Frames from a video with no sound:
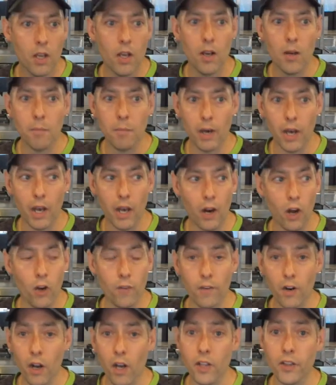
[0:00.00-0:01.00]
But
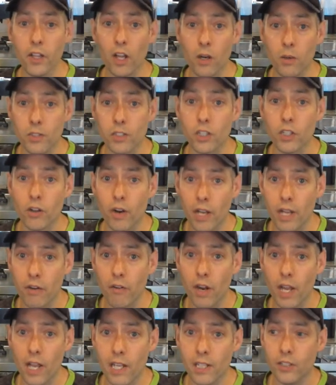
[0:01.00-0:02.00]
overall, I thought it was a great
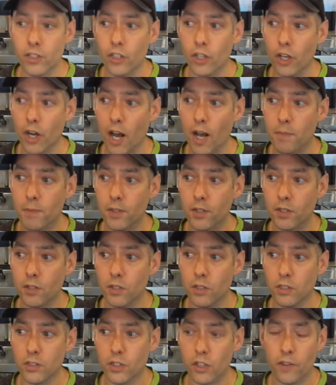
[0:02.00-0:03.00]
race. Good obstacles,
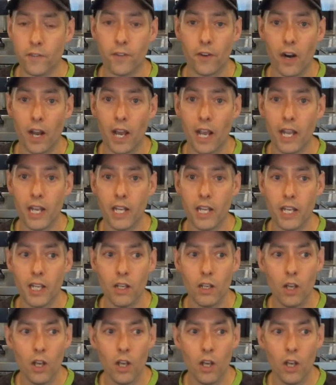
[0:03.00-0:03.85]
good variety.